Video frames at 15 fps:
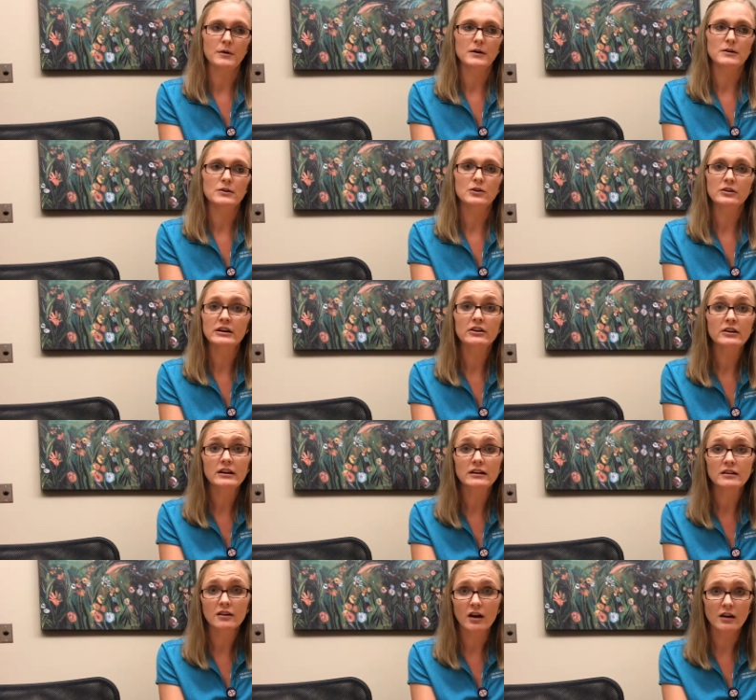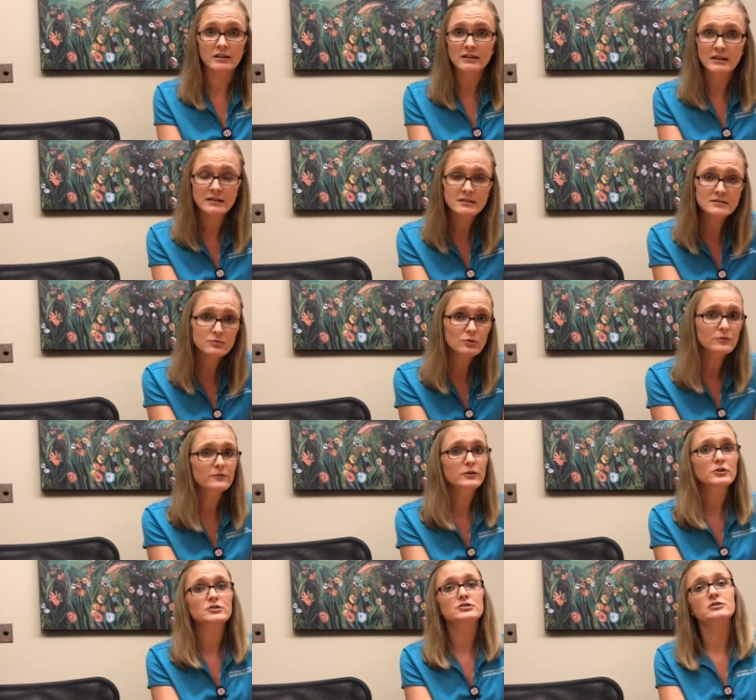Urinary incontinence
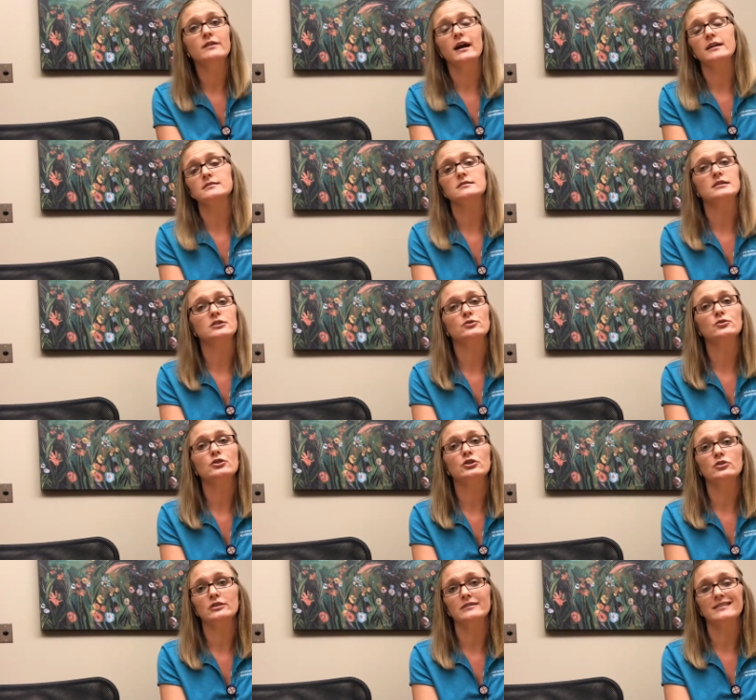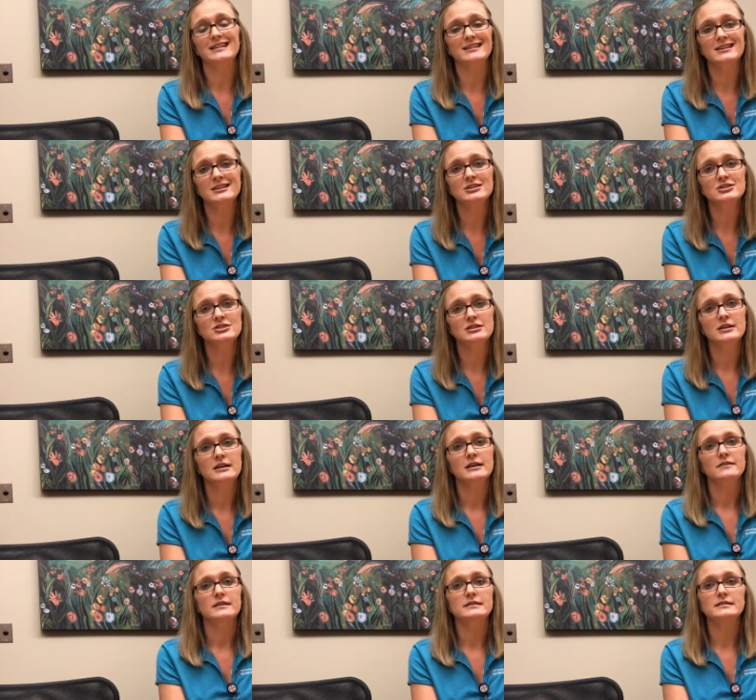refers to accidental urine leakage.
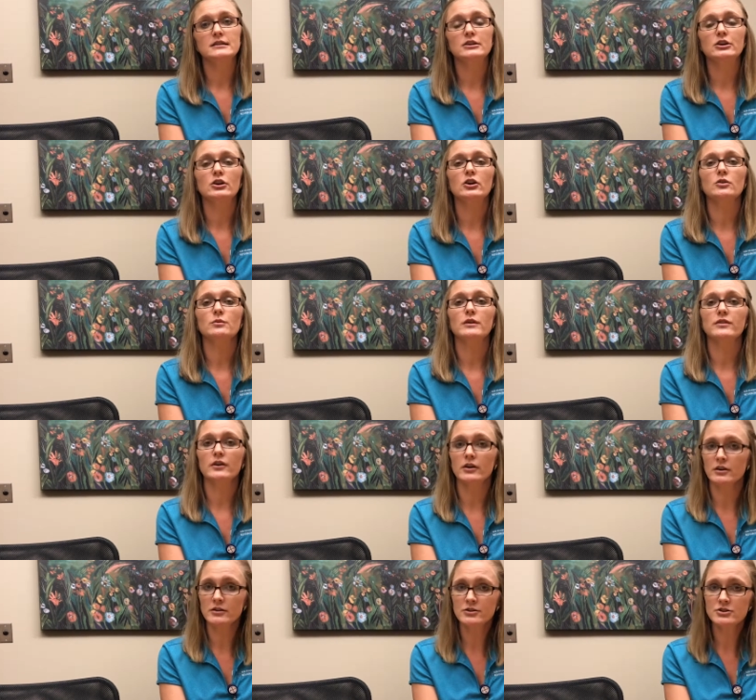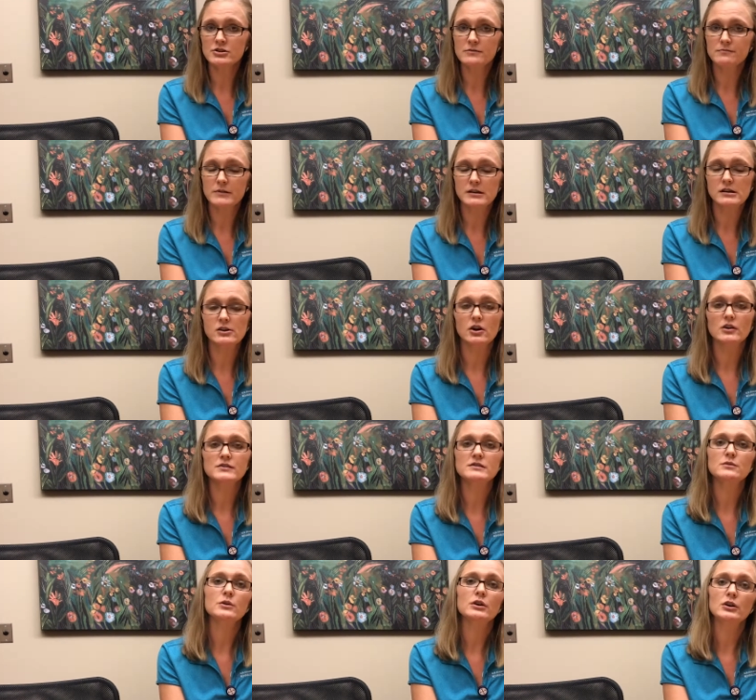This can occur with urge. It can
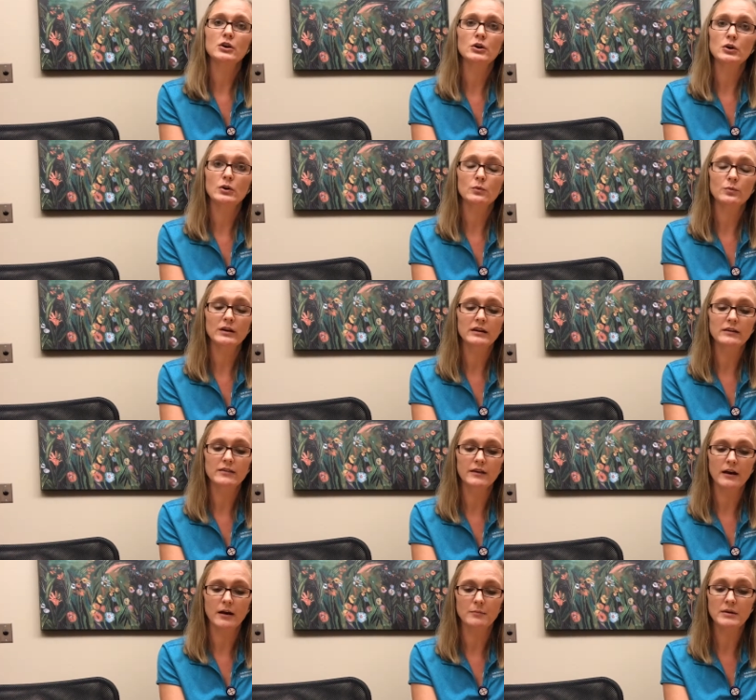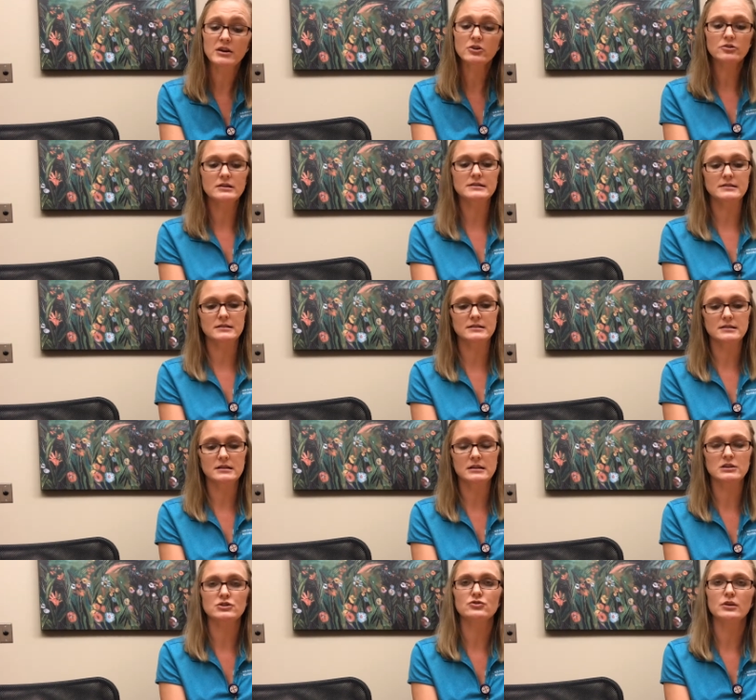also occur with increases
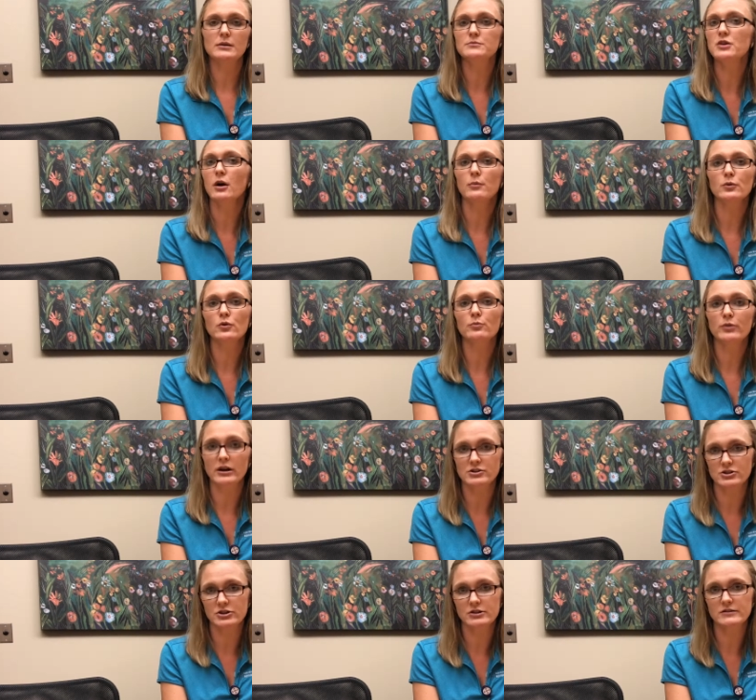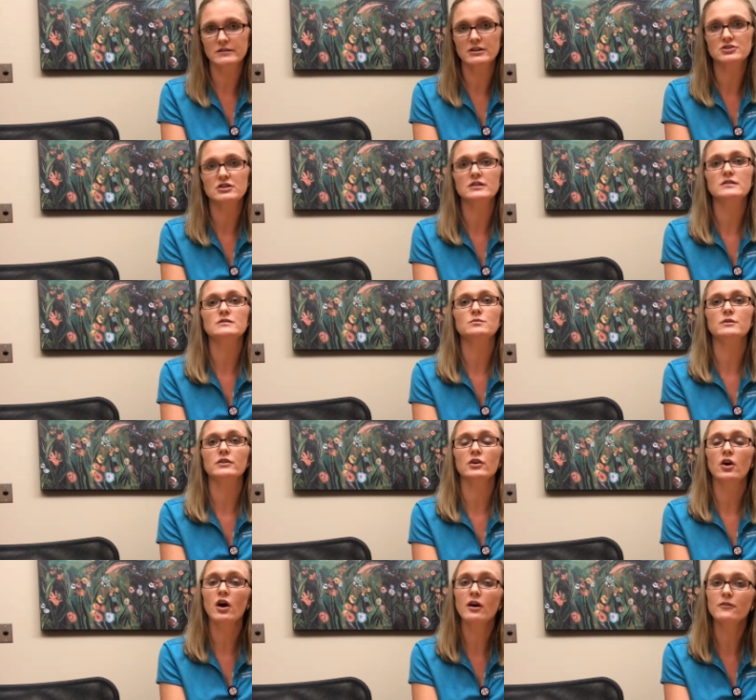in intra-abdominal pressure, such as with a
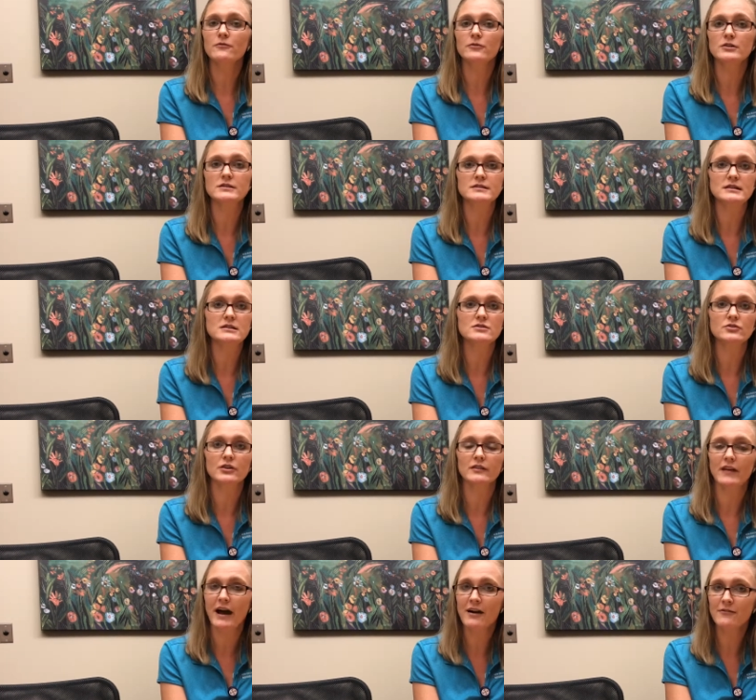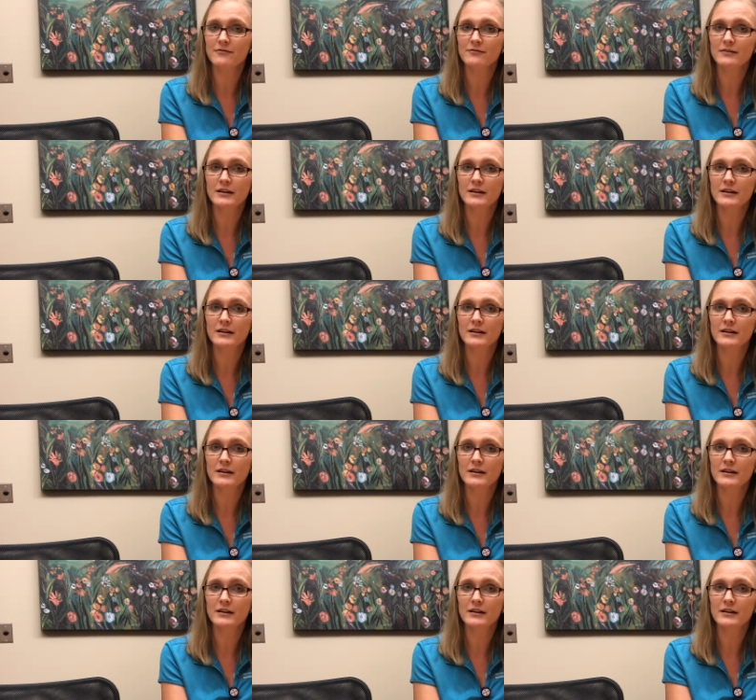cough or a sneeze or a laugh.